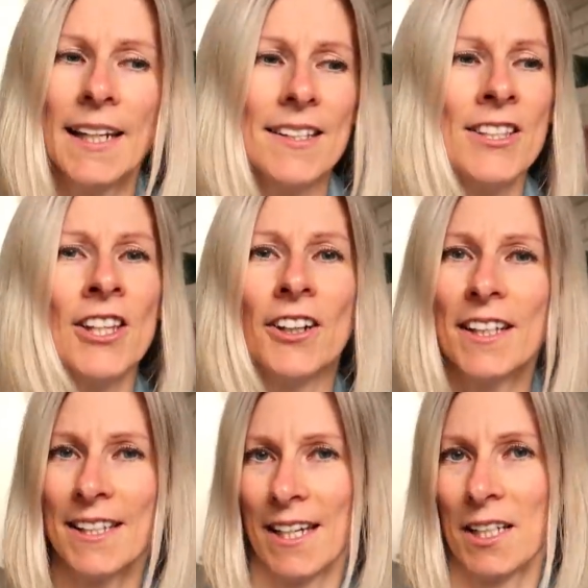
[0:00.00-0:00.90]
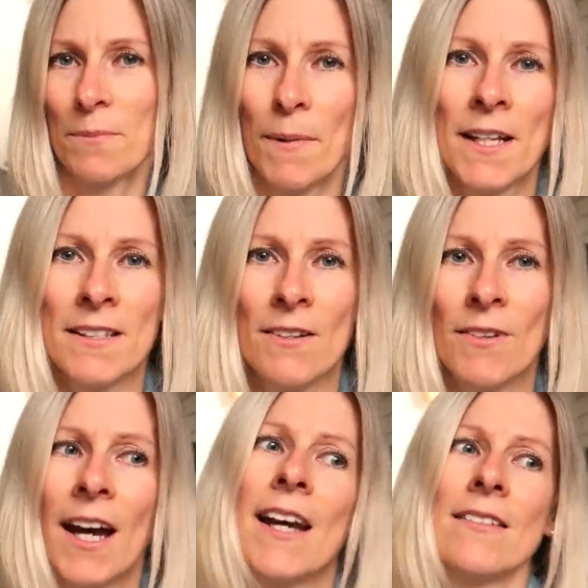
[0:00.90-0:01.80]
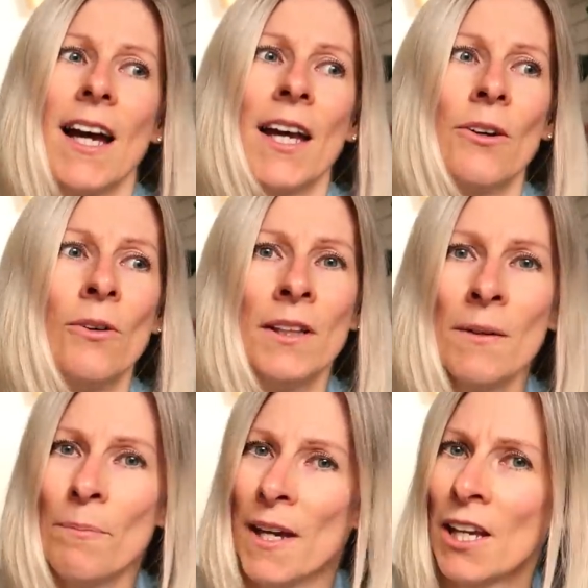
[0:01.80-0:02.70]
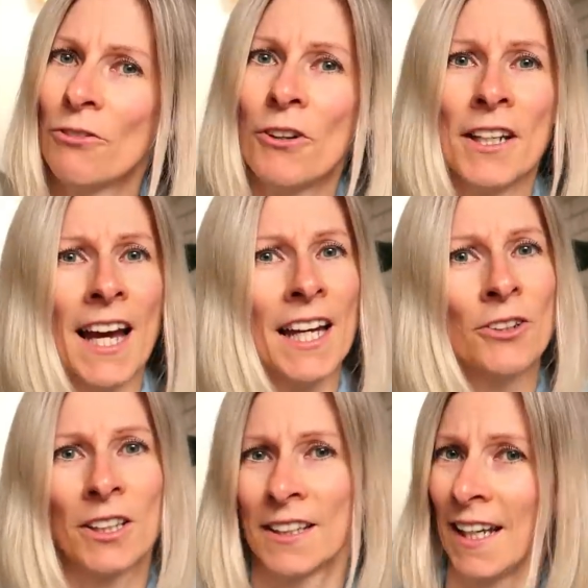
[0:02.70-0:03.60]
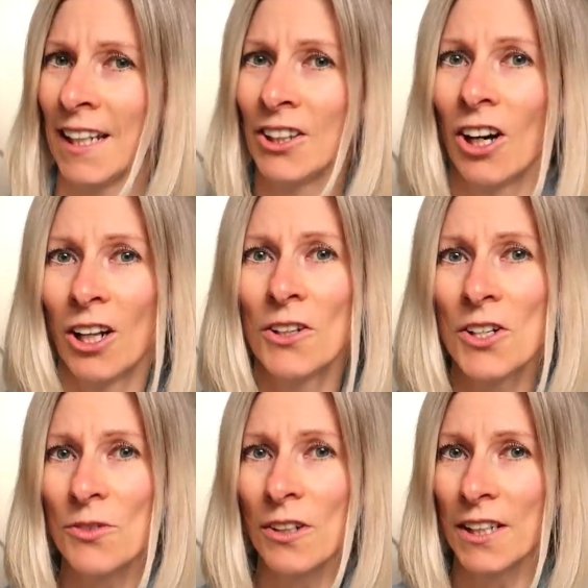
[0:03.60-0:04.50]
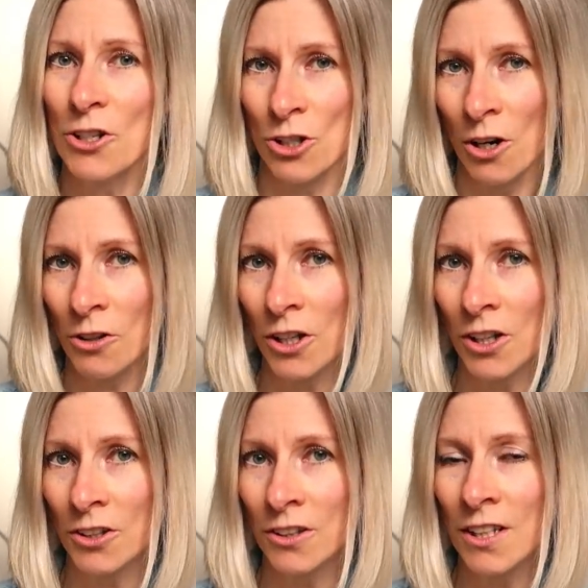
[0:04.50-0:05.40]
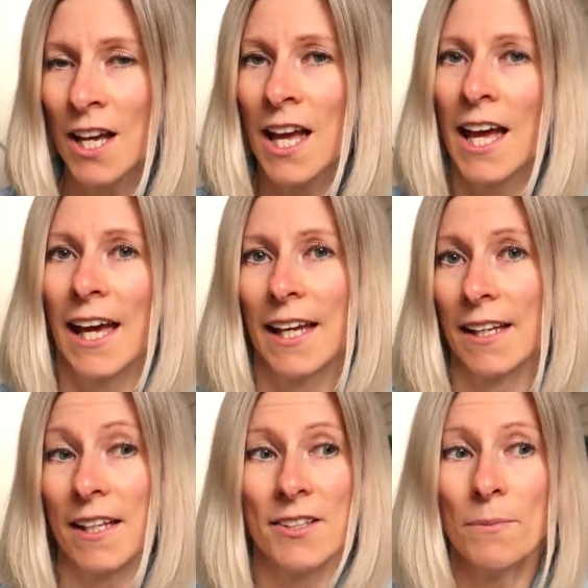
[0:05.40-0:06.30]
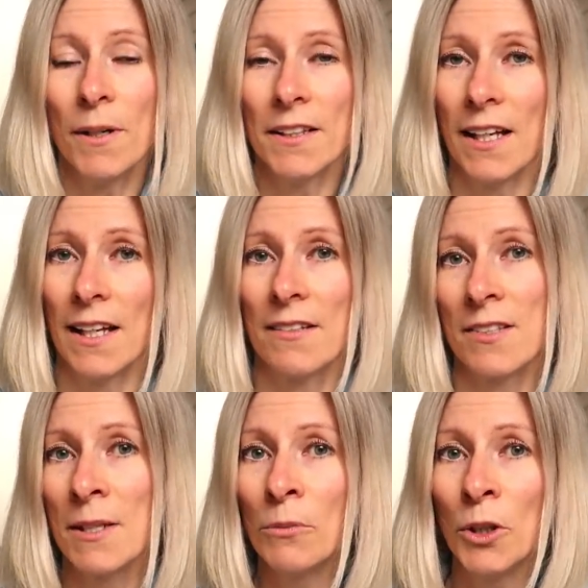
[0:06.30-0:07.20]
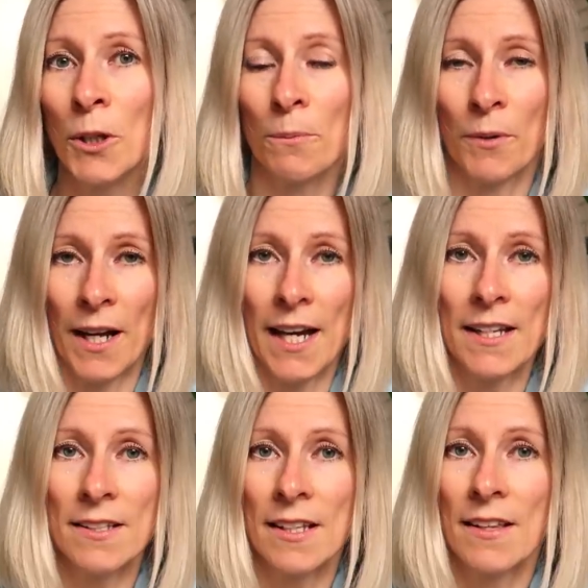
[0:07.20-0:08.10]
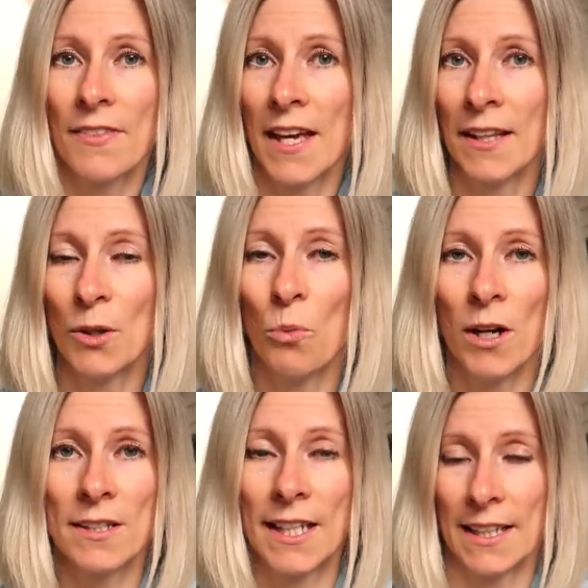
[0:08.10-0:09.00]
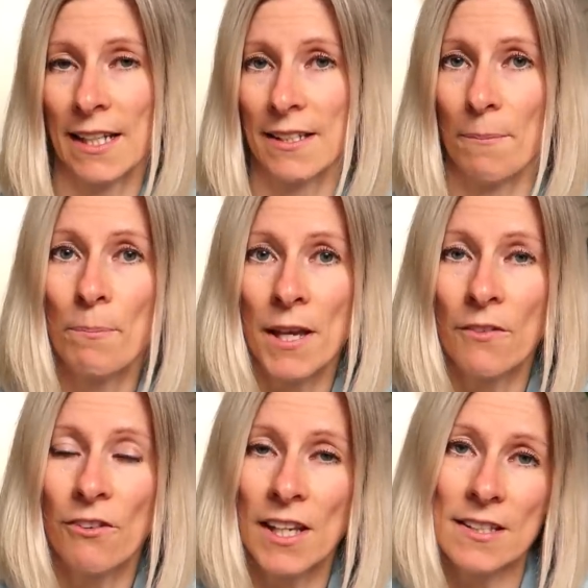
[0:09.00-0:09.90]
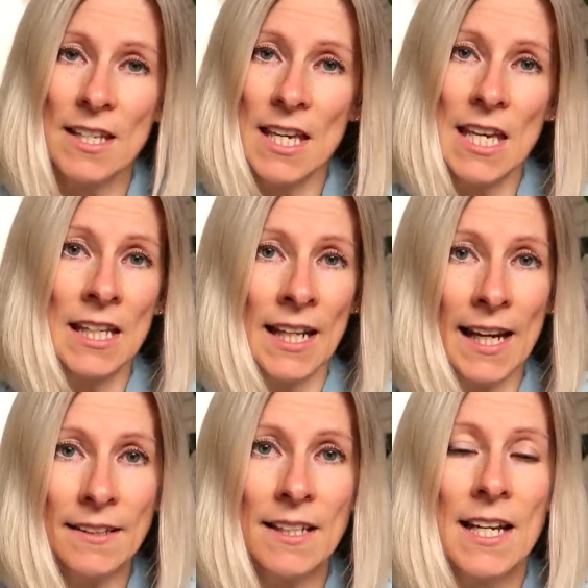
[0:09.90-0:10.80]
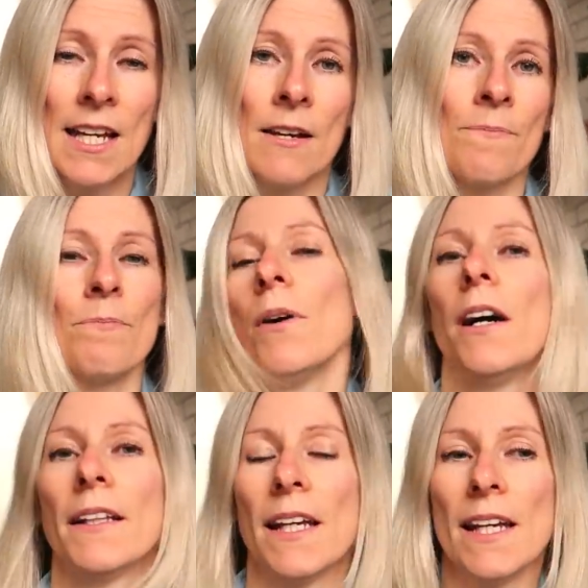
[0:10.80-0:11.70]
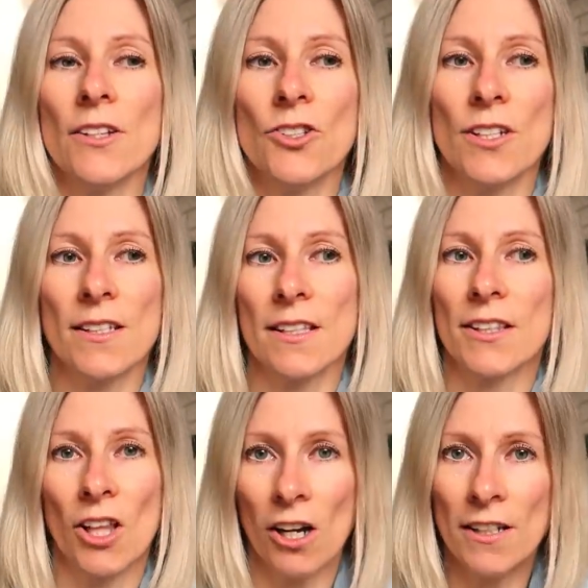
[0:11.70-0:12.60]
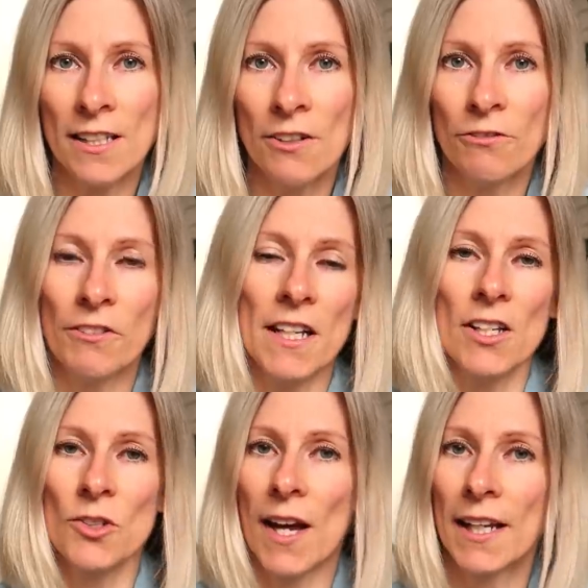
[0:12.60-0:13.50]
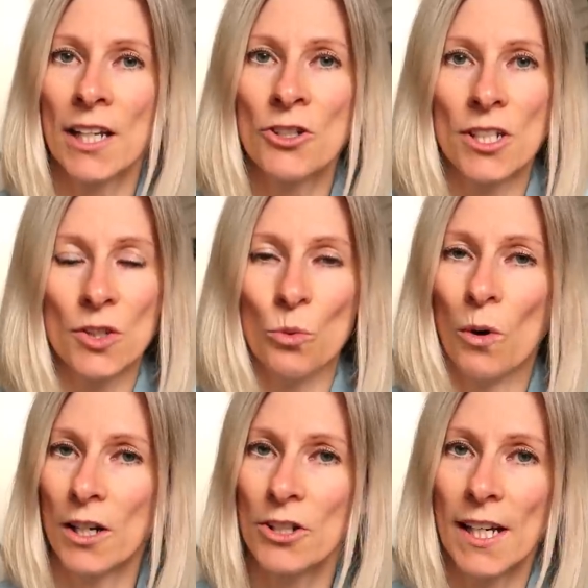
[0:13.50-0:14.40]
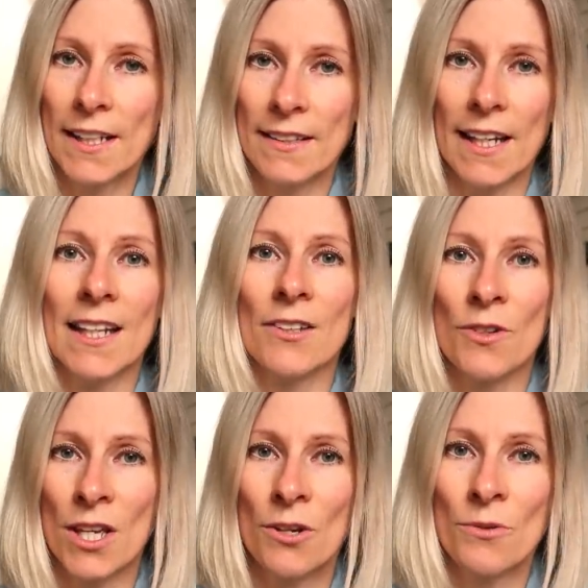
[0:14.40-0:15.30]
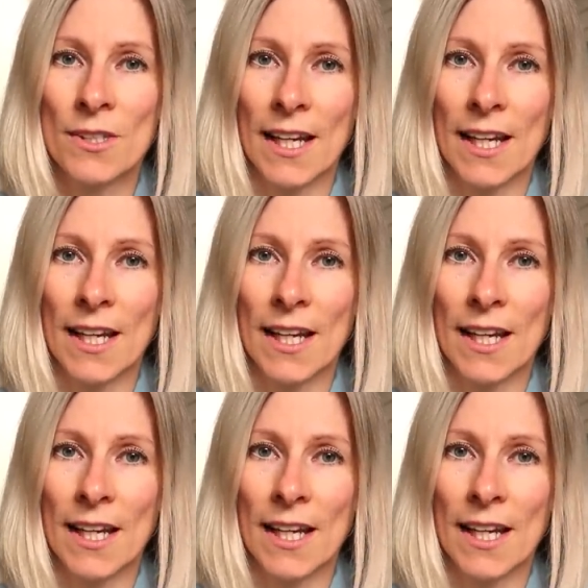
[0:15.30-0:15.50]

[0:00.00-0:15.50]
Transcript: and it's not as expensive, guys. I only paid for $9 or $10 for the shower curtain. It's about a similar price than the ones that has the PVC in it, but it's just toxin free, so I can just wash it and reuse